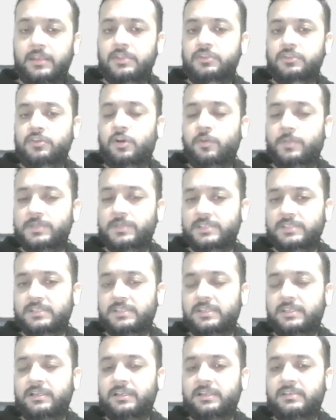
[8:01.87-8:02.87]
So how much is
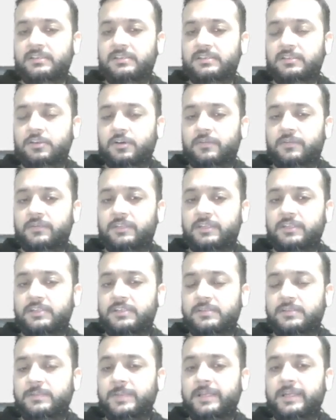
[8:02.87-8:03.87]
the increase of the
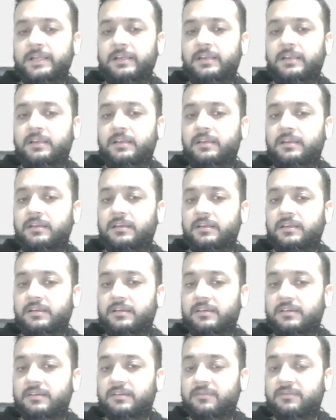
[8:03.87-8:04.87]
speed?
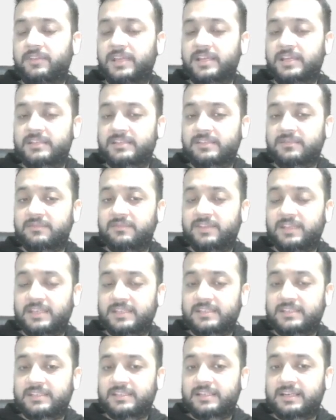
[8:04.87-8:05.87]
We
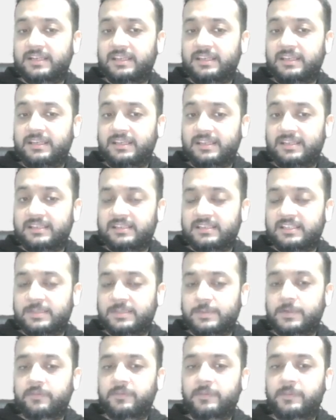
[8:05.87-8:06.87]
can see that increase in the
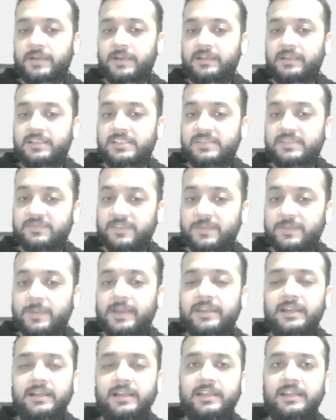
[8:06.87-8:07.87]
speed of the particle is v by
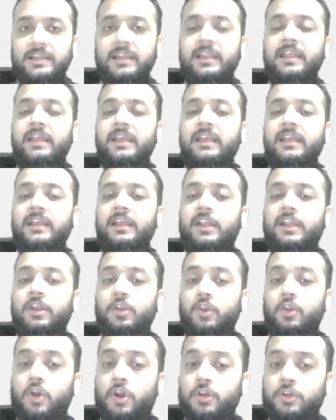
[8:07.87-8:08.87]
l dl,
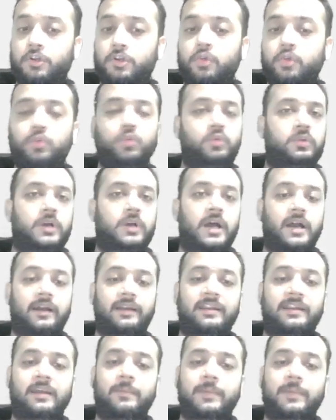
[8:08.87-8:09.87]
not 2.
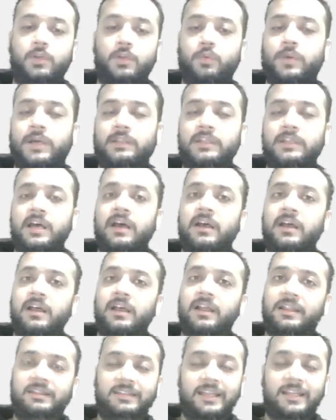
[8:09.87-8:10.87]
Agar yahan pe 2 aata,
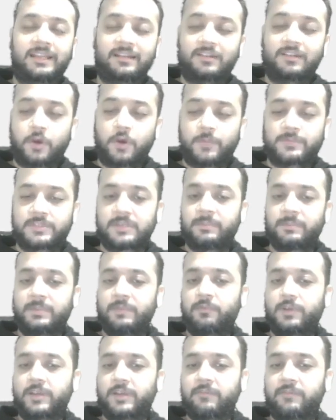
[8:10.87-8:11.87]
then option B
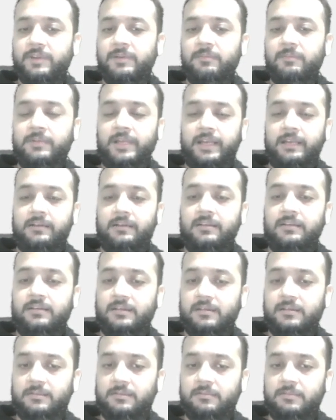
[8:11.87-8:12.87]
would have become correct,
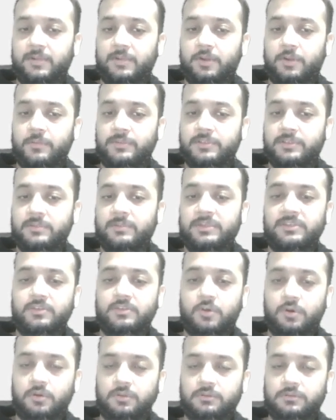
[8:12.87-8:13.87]
but option B is
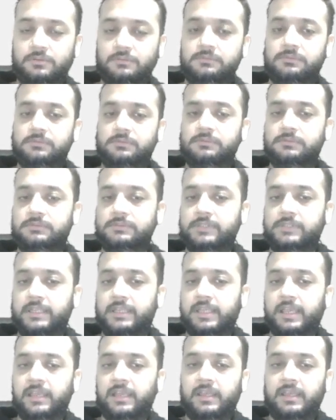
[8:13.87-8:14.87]
wrong.
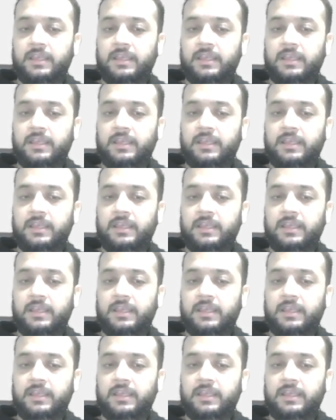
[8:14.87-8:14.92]
Theek hai?